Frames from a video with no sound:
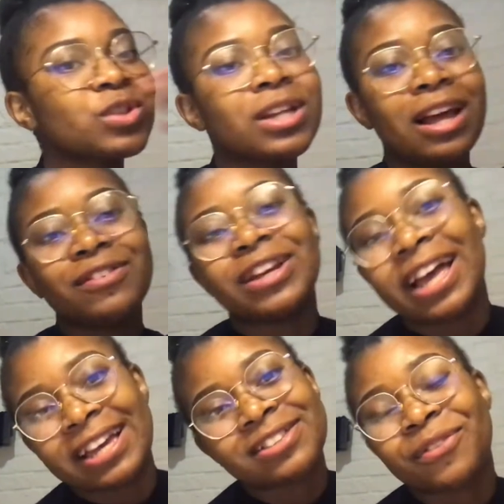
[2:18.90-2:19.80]
love you
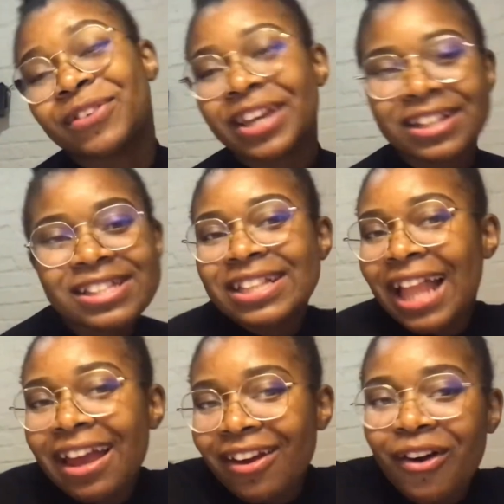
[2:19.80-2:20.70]
guys don't forget to
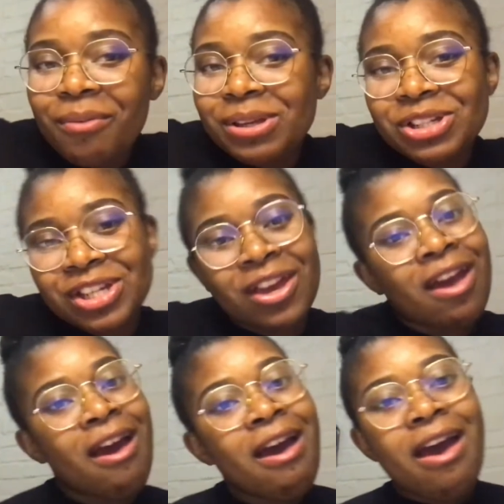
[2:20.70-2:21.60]
like comment share
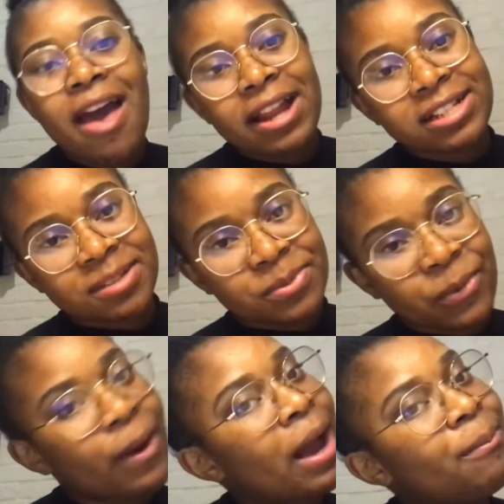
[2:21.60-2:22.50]
and
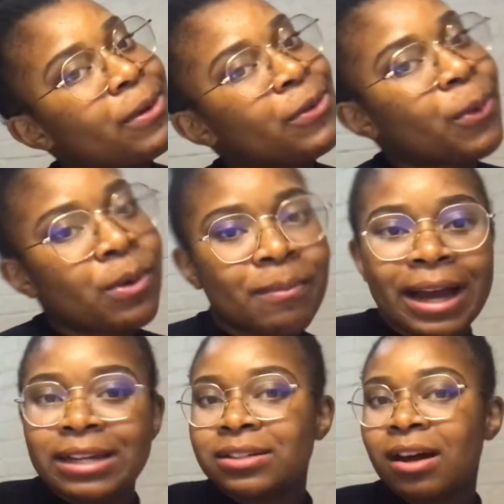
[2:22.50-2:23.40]
subscribe and don't
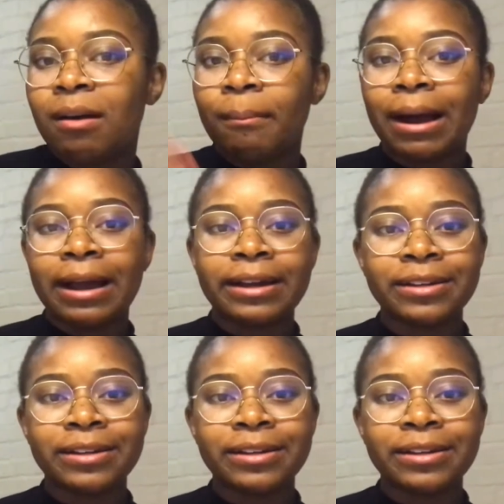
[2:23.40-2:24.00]
mind my